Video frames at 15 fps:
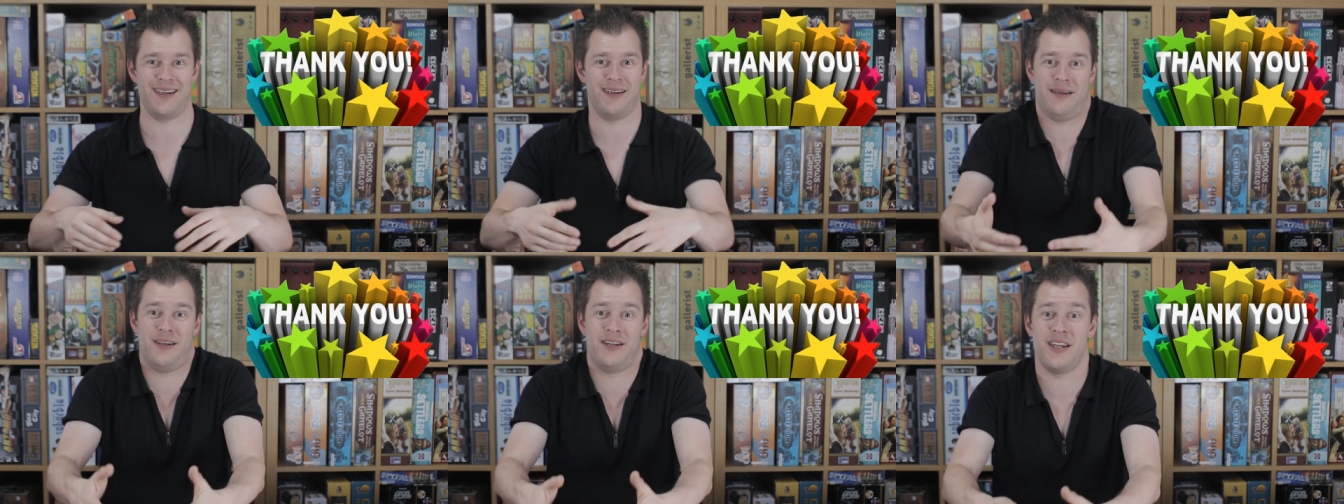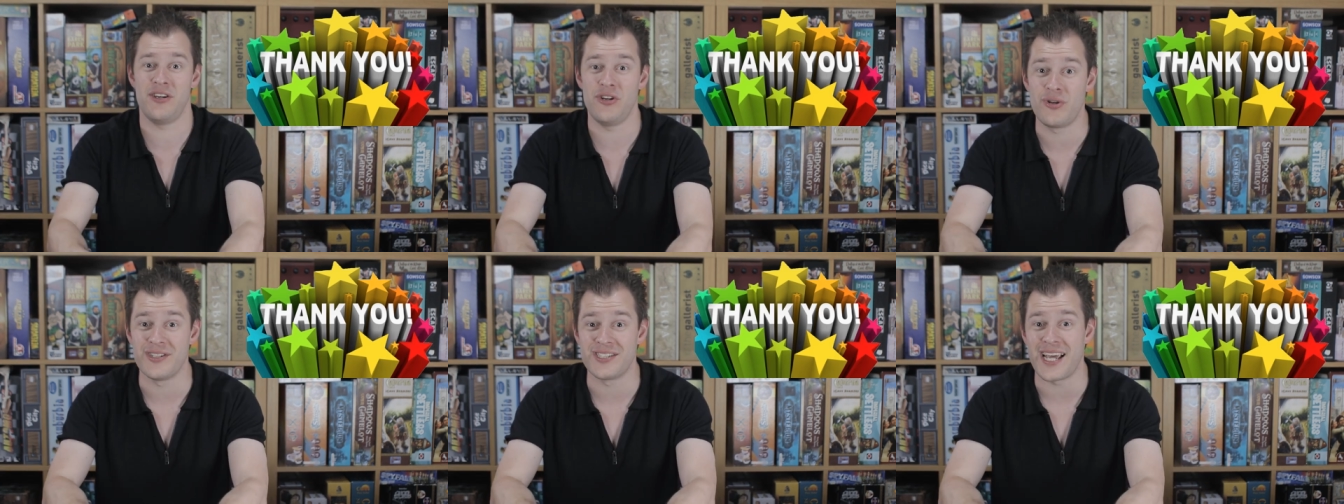And then
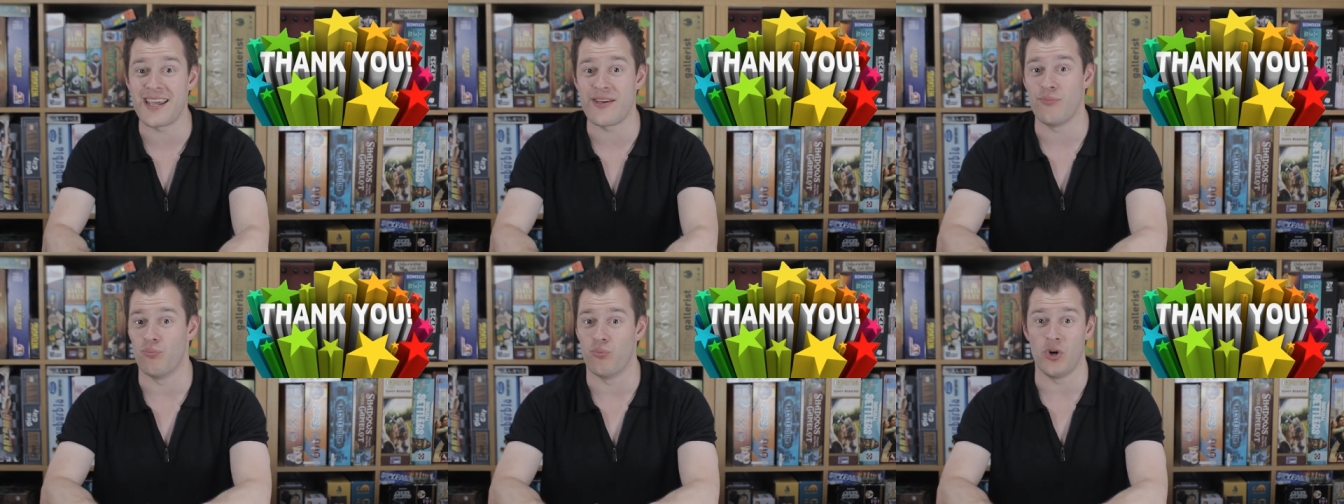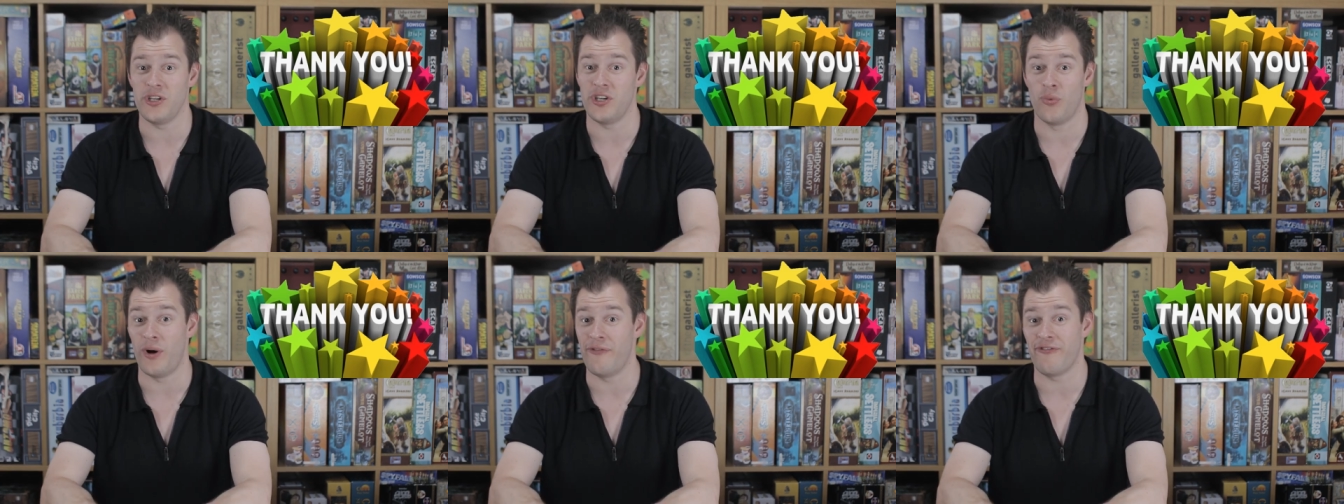you can take what
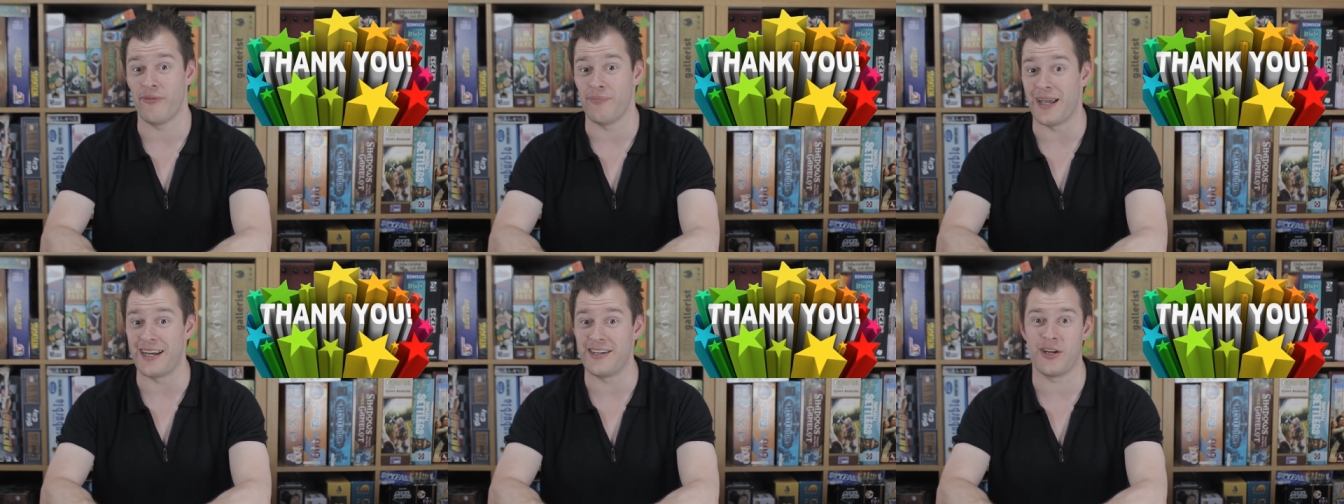you want from that.